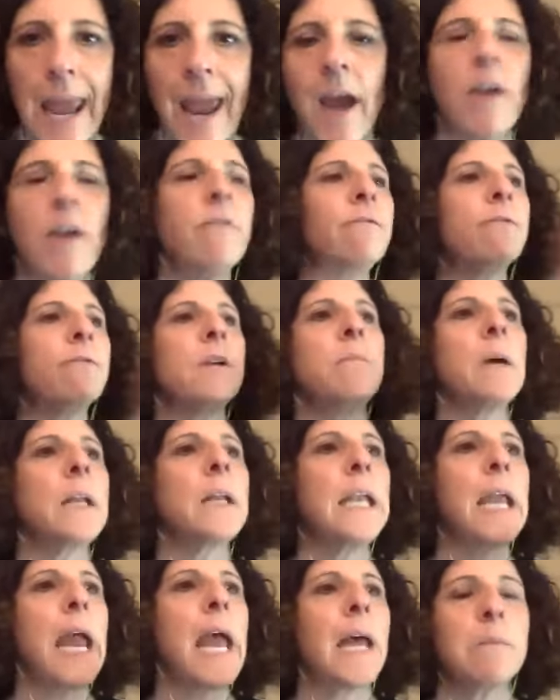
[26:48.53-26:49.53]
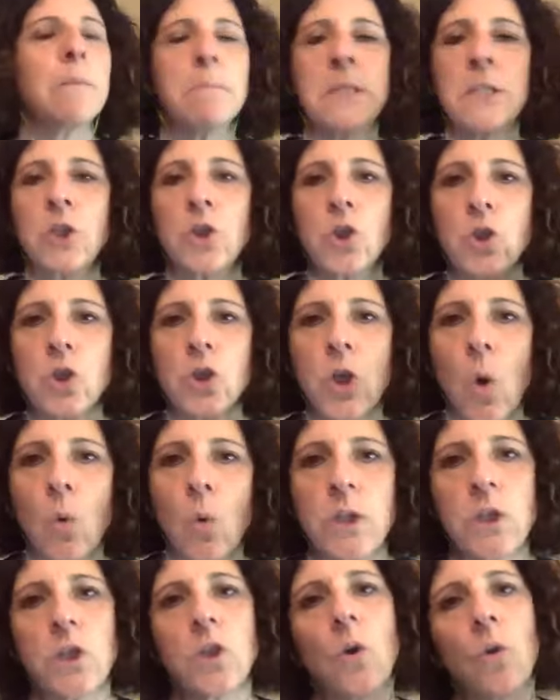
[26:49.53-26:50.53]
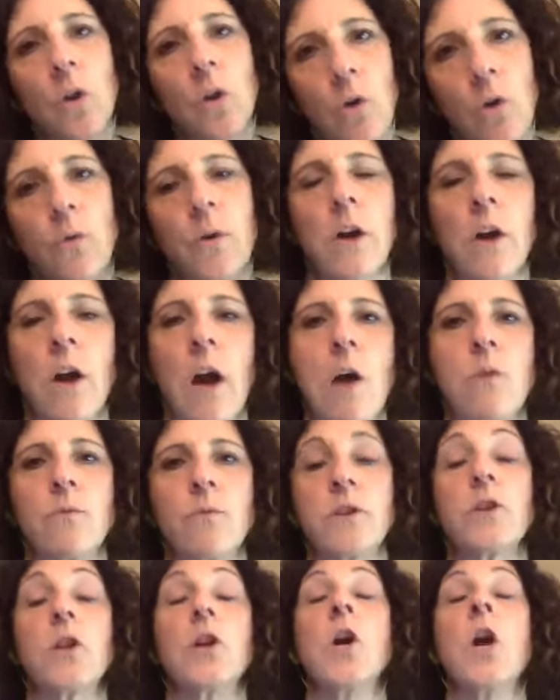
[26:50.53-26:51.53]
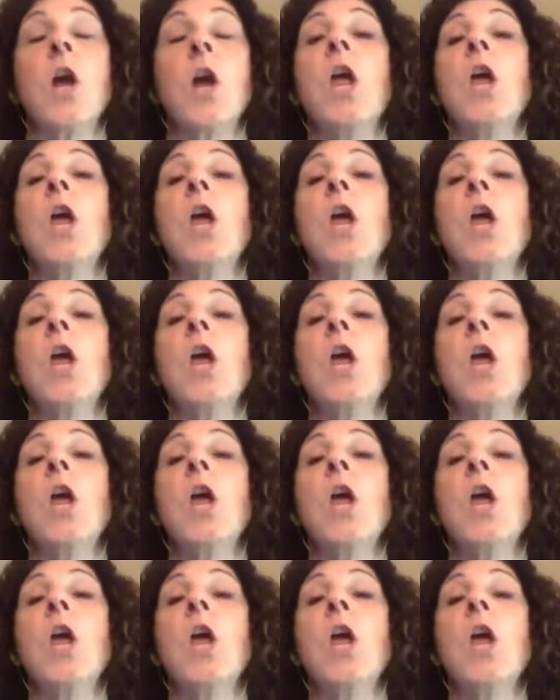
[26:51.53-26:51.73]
Everybody had Mr. So-and-so, the career counselor.